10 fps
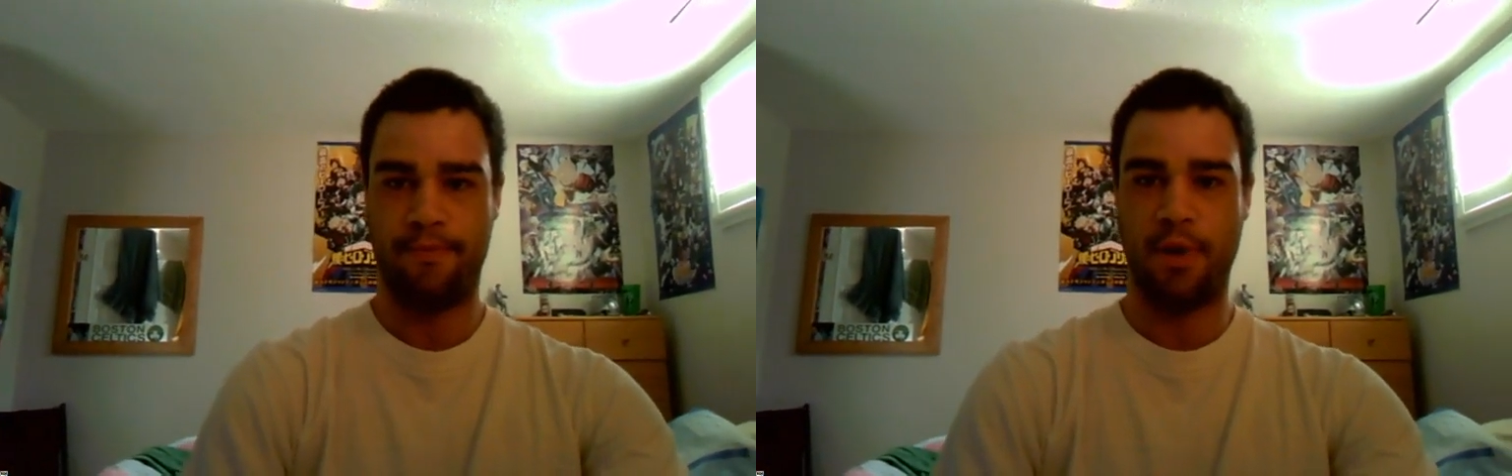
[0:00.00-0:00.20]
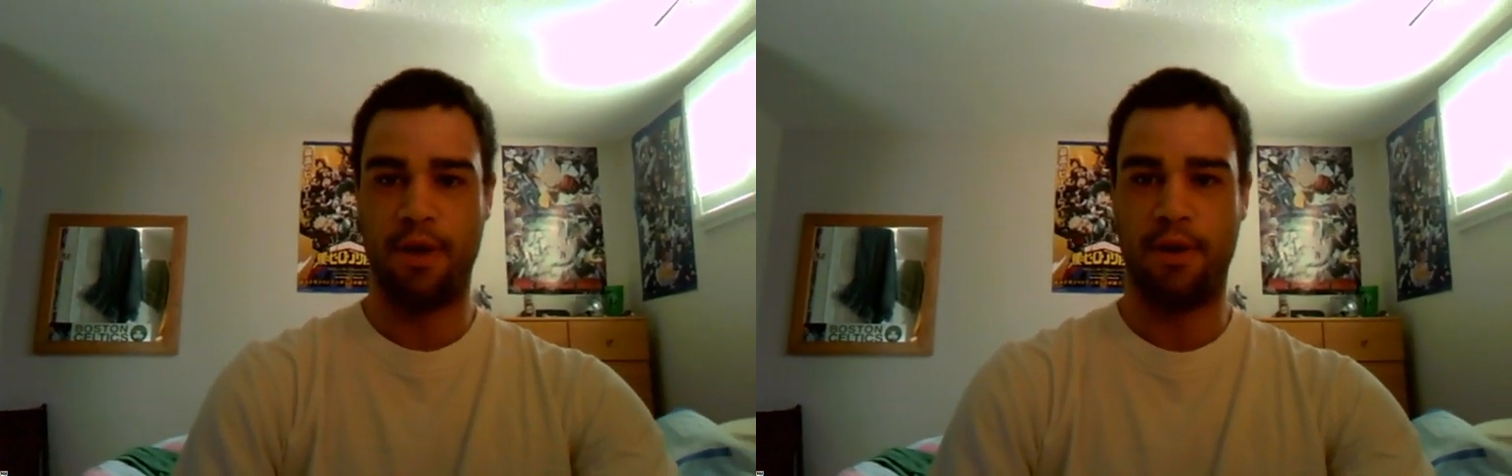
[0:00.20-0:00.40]

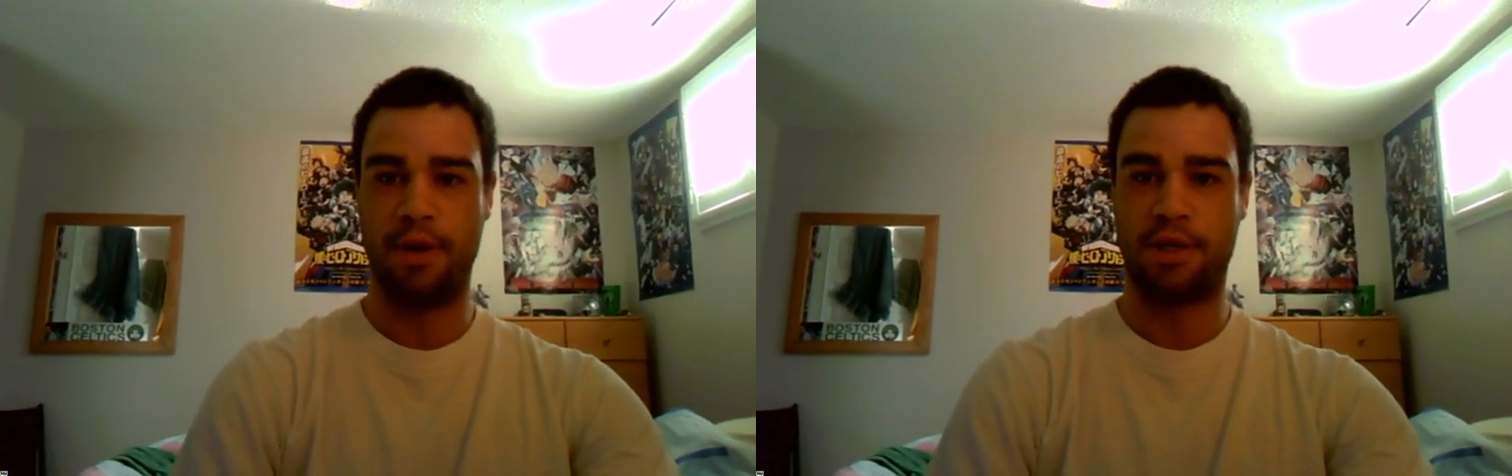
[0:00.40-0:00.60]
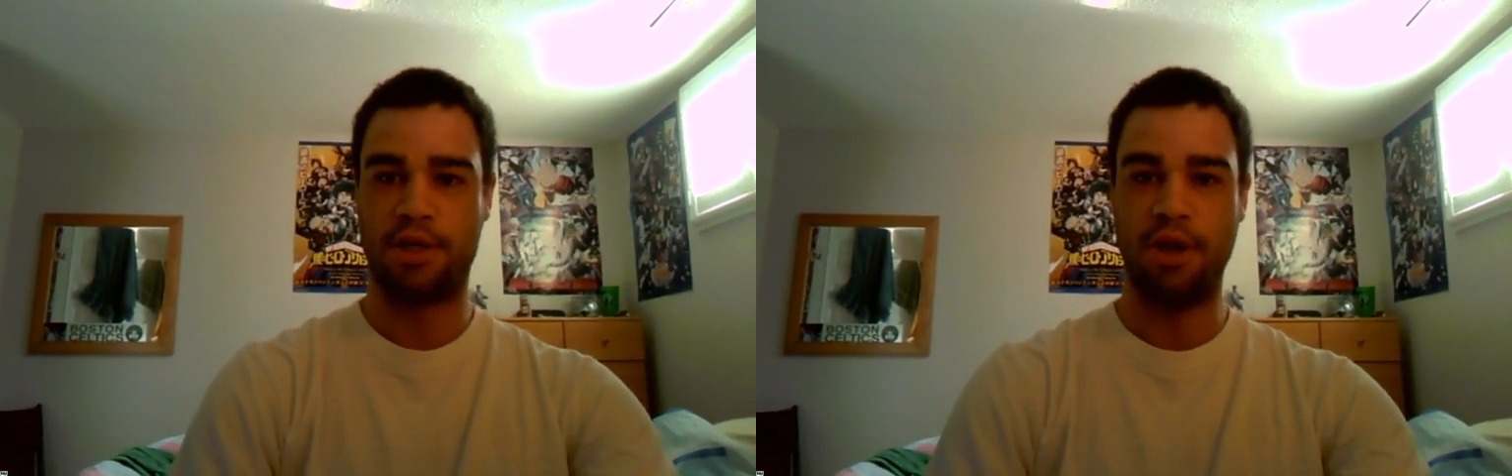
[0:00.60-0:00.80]
Oh,
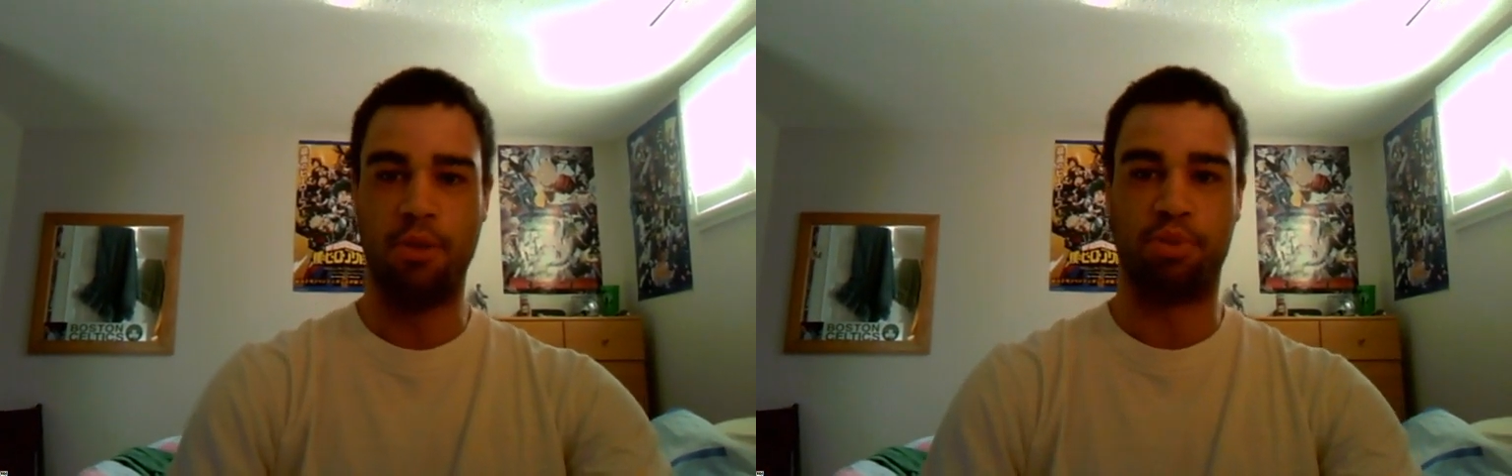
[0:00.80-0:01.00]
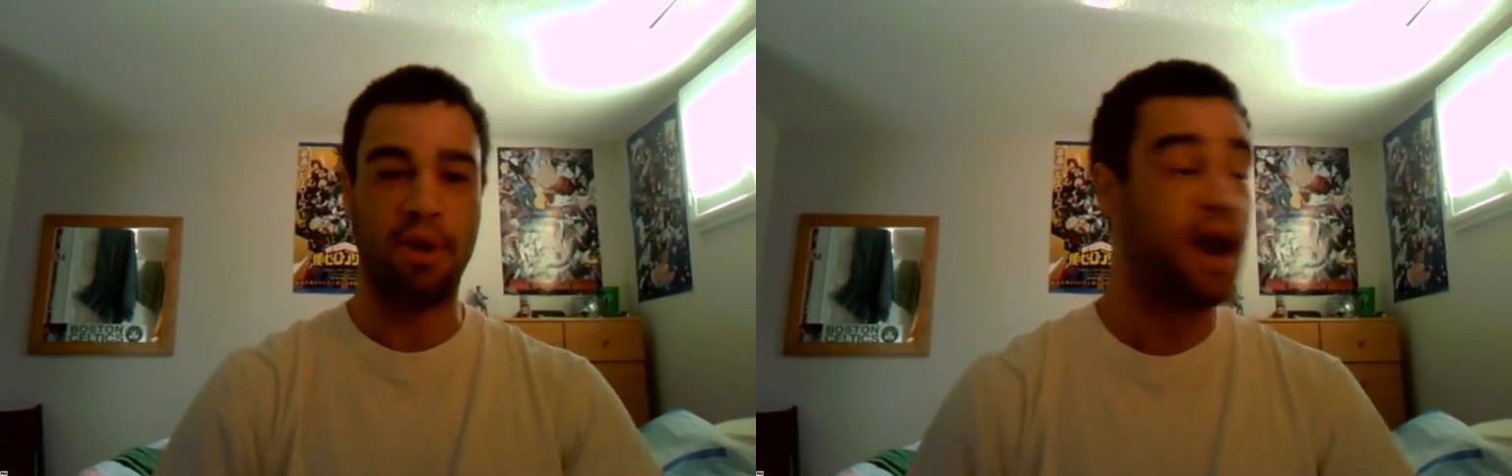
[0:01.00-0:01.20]
it's
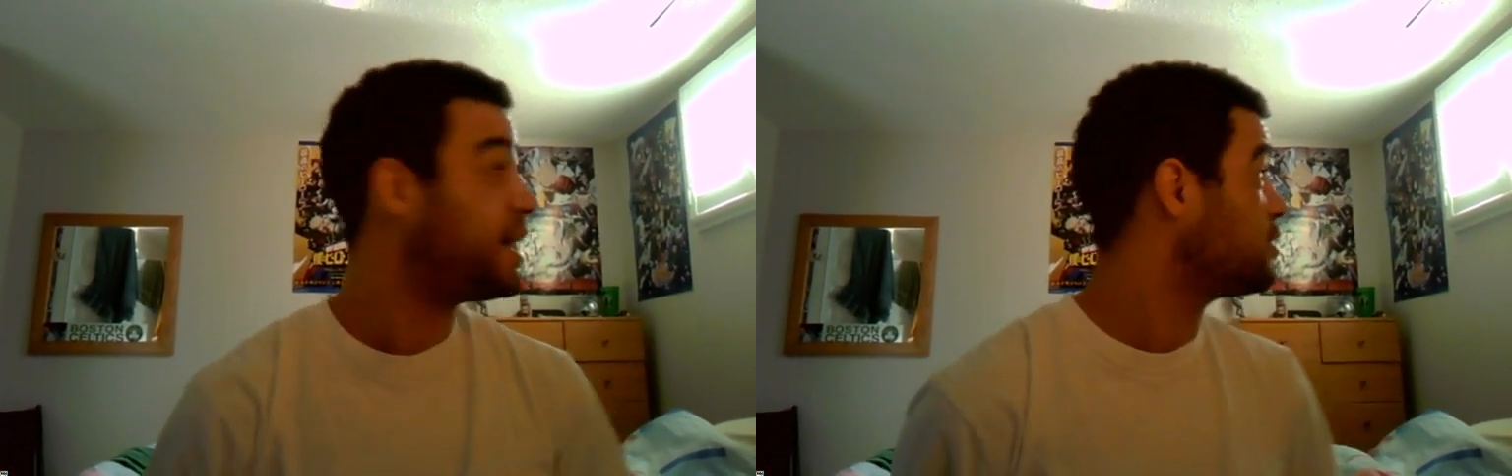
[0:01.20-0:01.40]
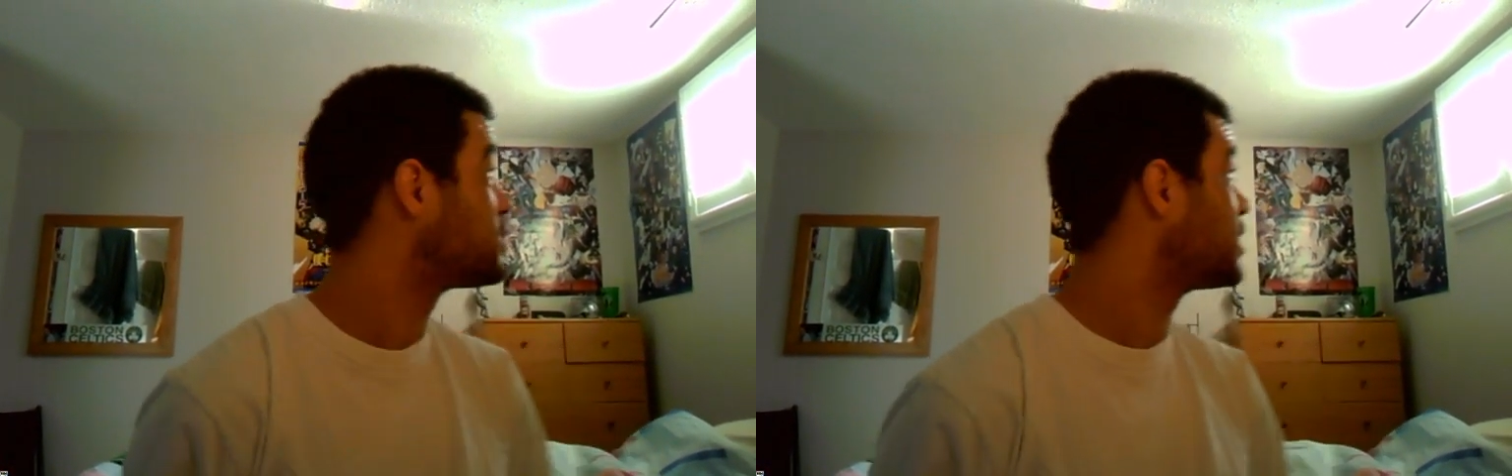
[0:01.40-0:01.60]
so
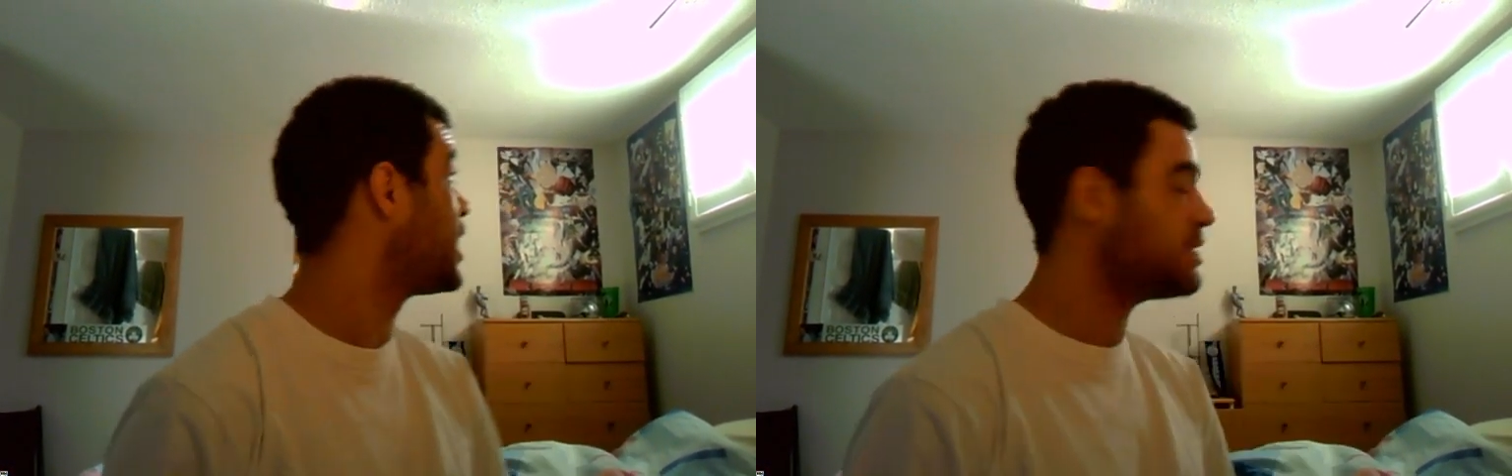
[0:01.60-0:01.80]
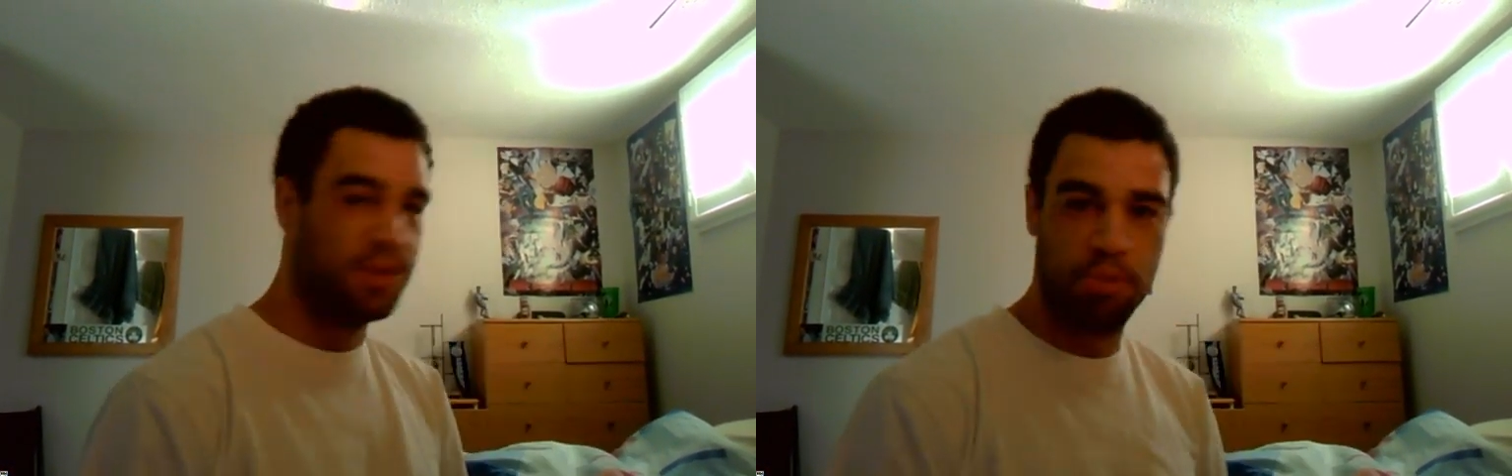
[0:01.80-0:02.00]
bright
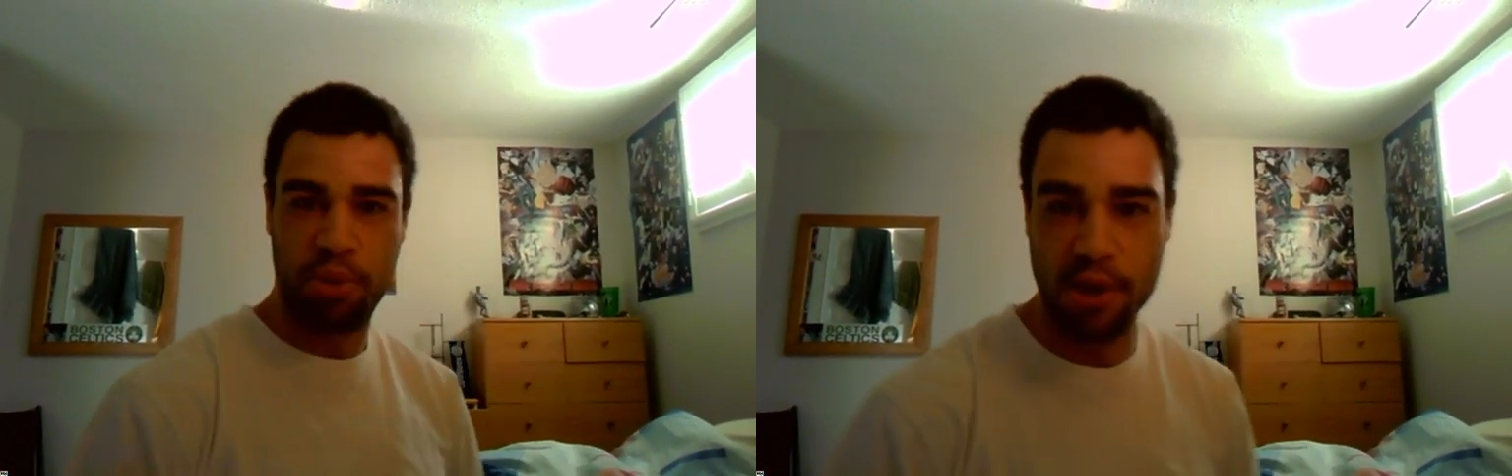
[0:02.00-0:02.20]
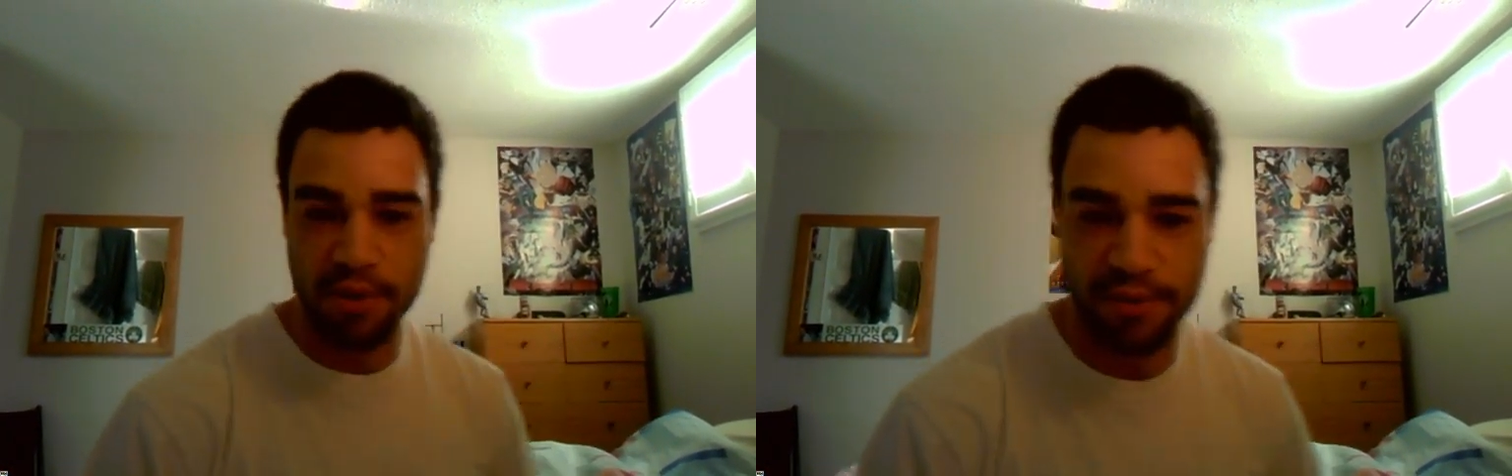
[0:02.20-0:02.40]
outside. It's
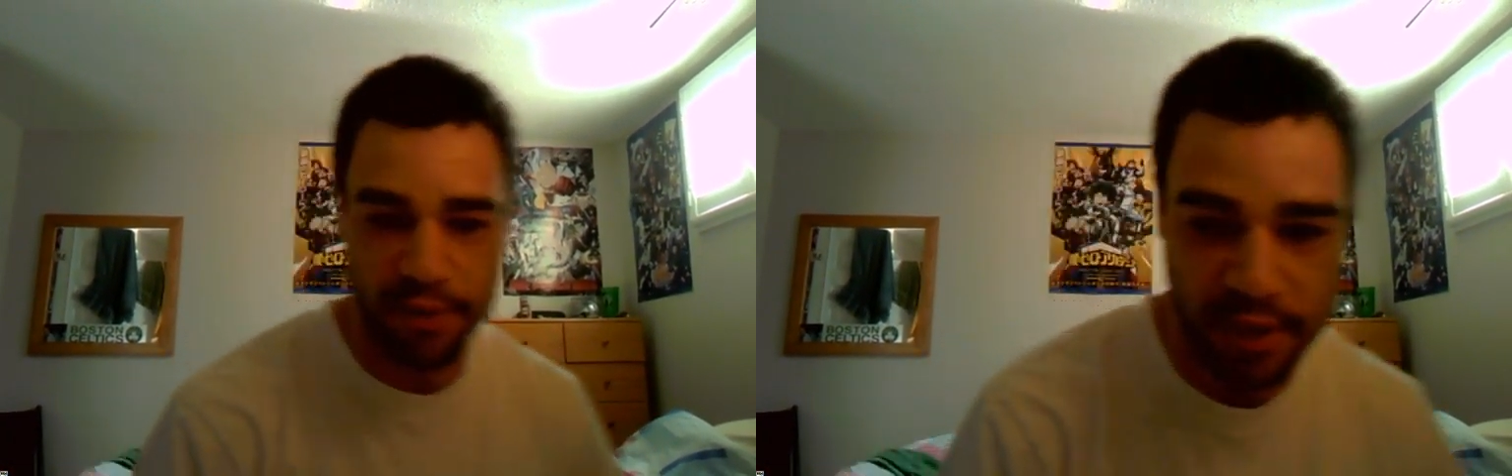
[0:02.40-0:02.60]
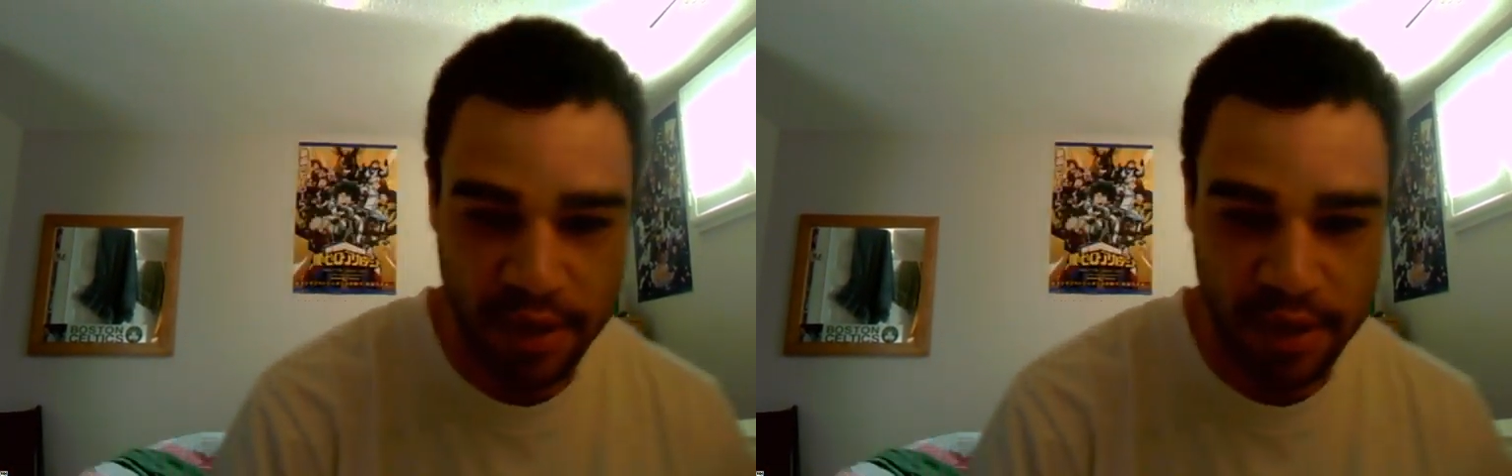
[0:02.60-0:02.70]
beautiful.